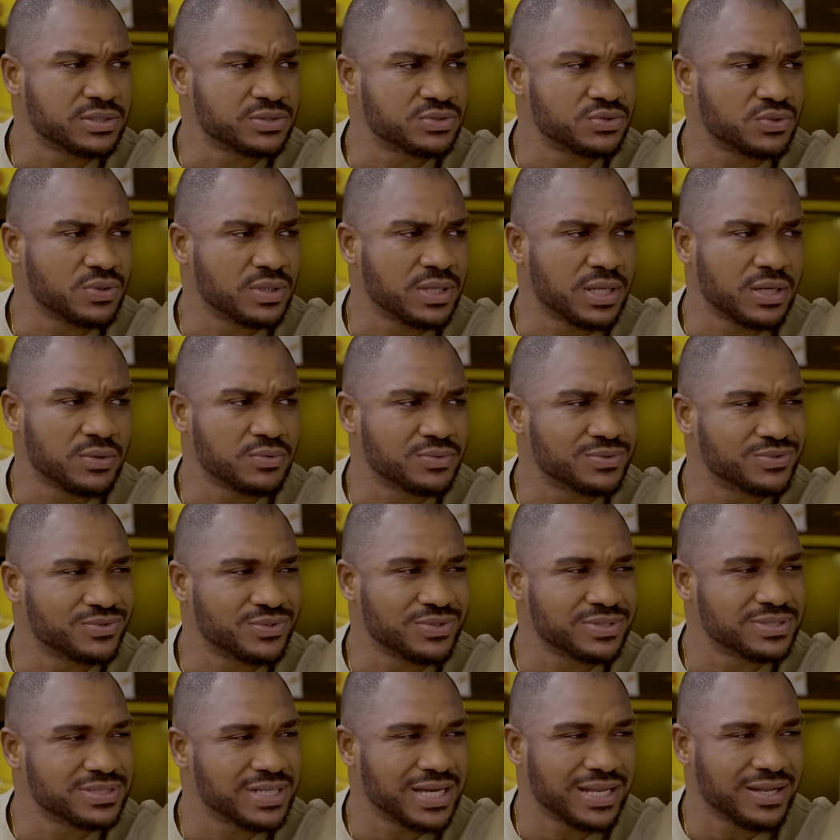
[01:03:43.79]
It's not right at all. I would
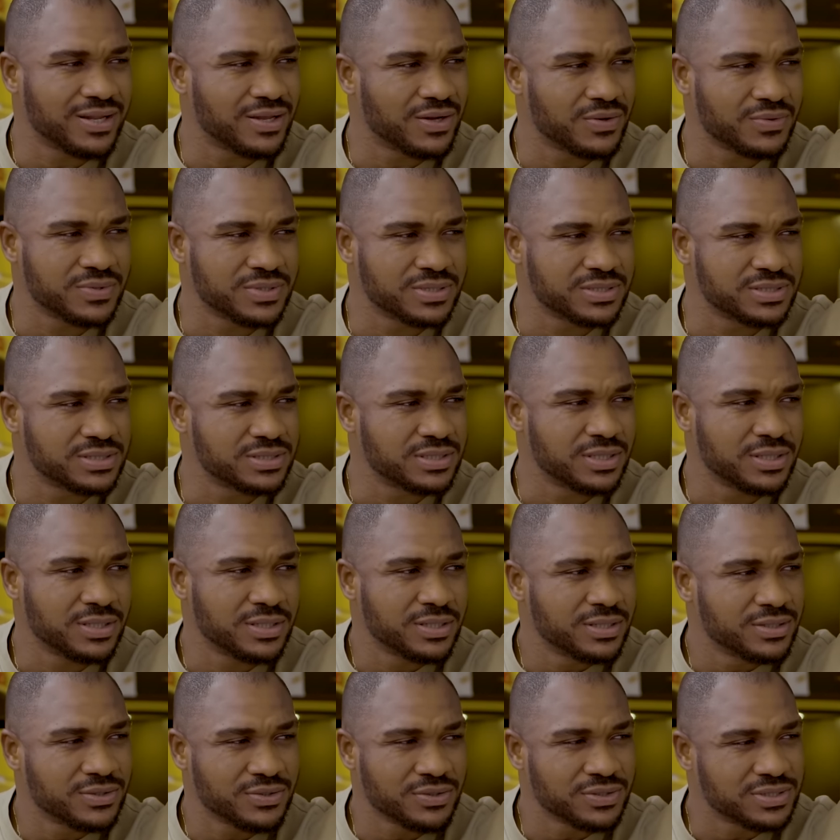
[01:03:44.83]
not allow it.
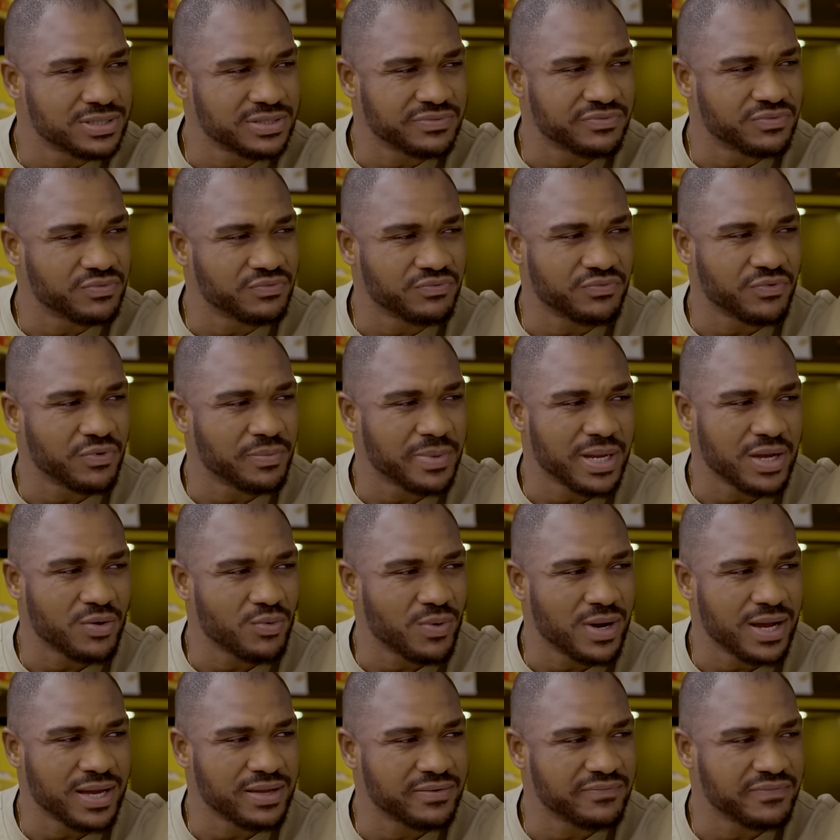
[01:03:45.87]
Not even for my
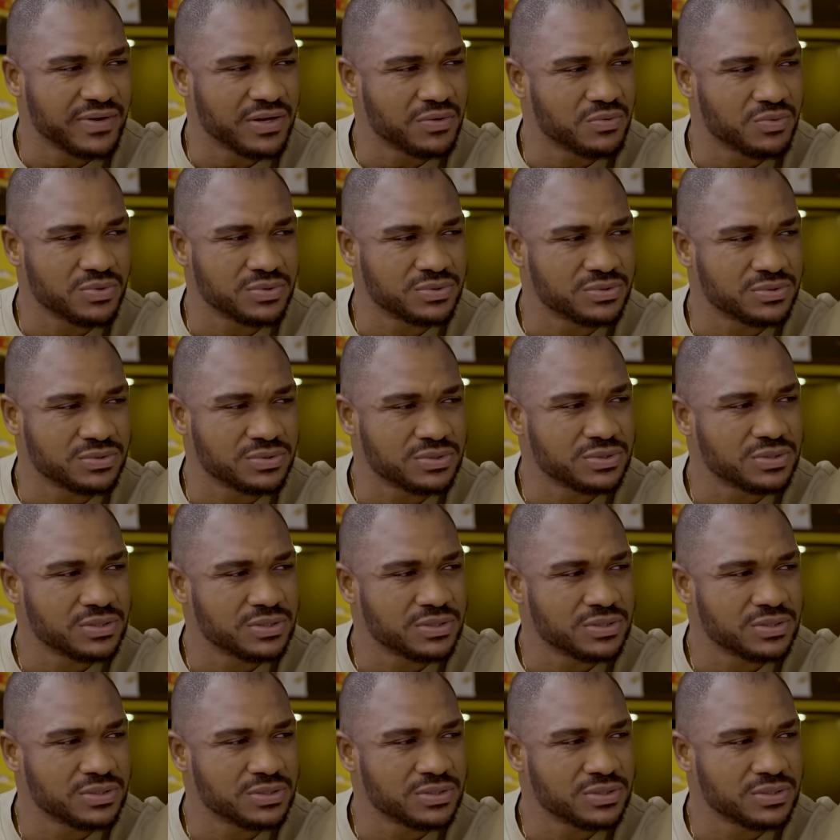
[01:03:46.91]
wife. I wouldn't.